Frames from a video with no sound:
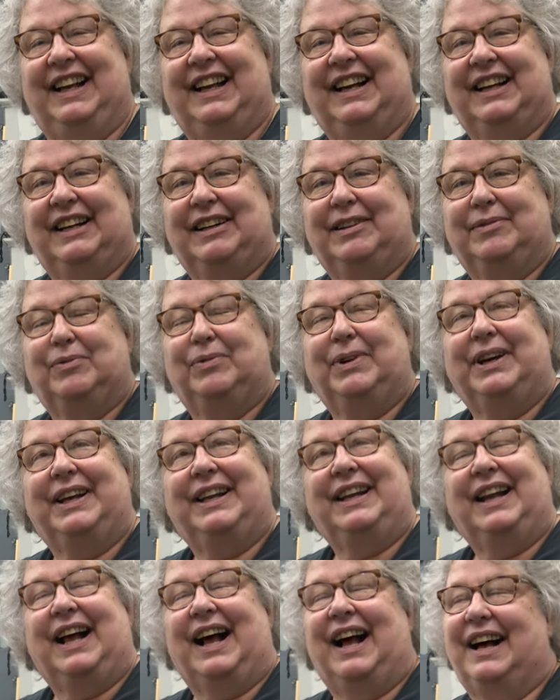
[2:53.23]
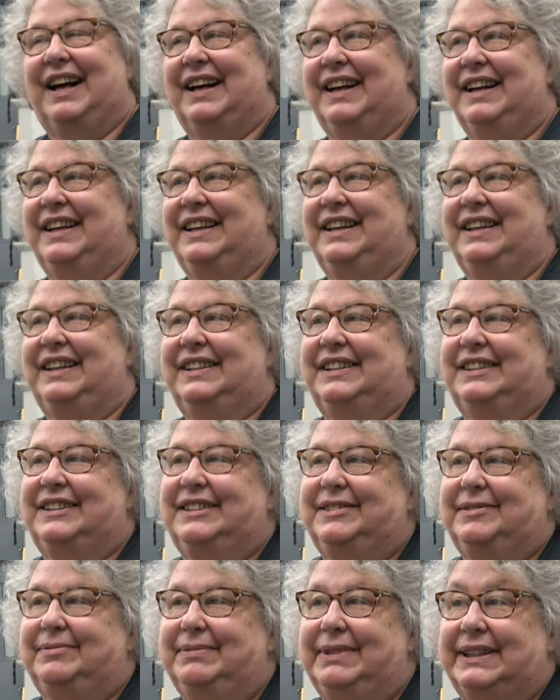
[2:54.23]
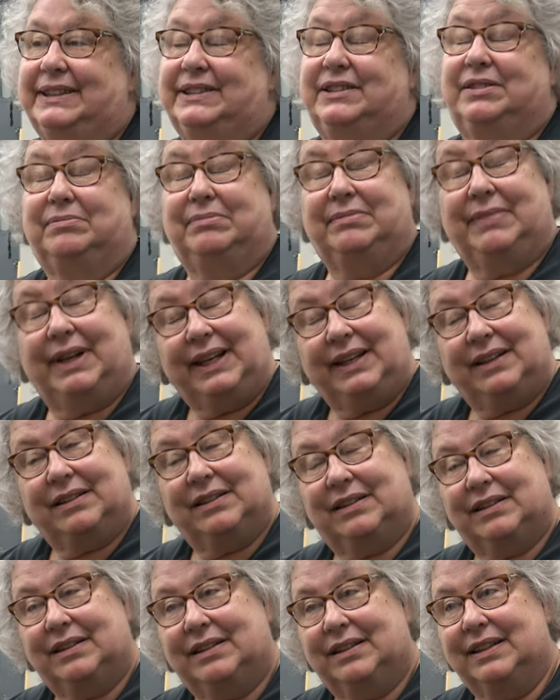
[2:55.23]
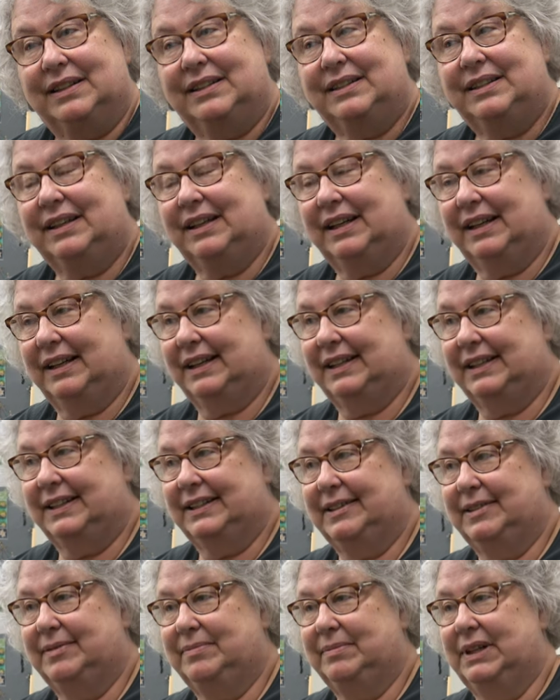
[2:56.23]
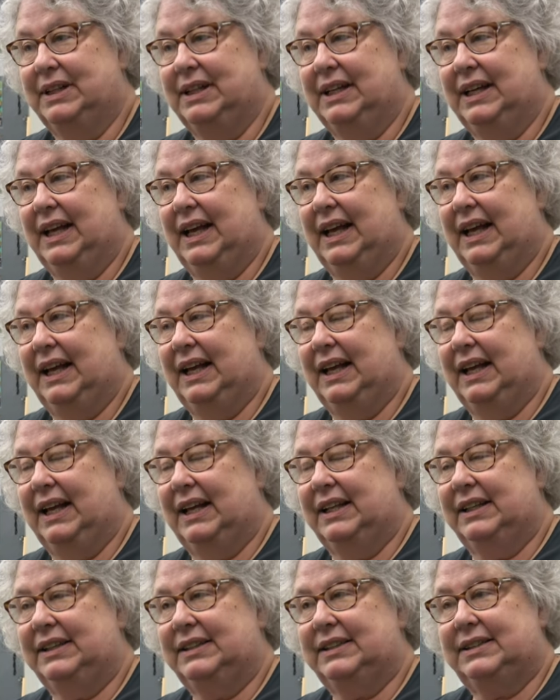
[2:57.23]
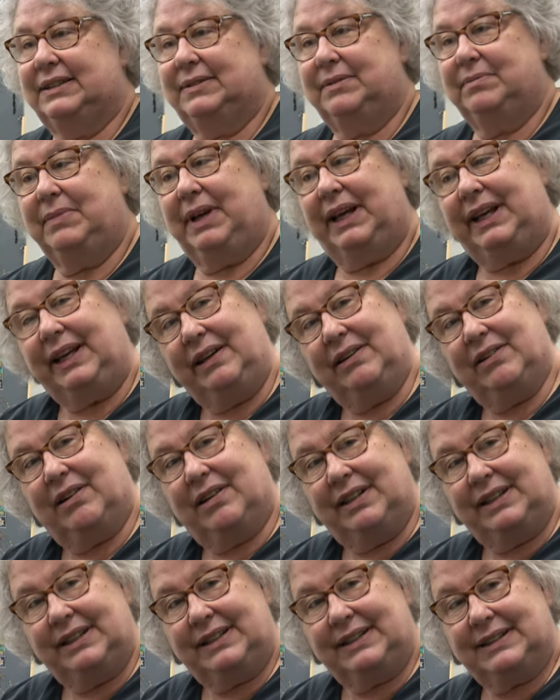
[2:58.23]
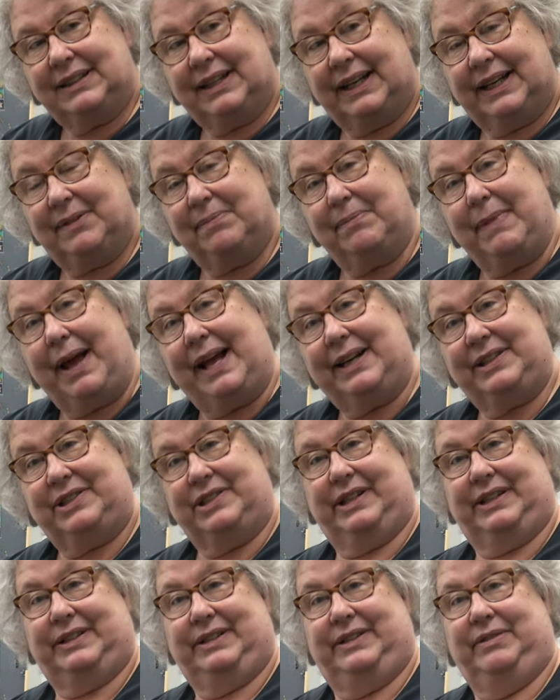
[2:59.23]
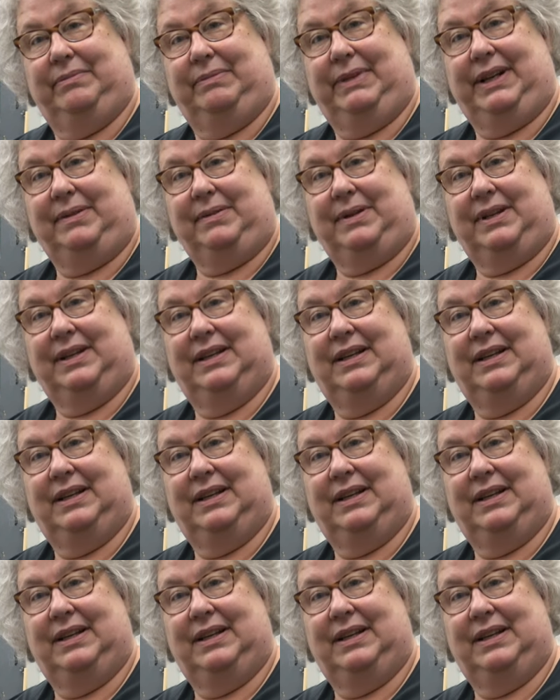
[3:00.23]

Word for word: Um, when I um, get to make art, um, making art is like magic to me.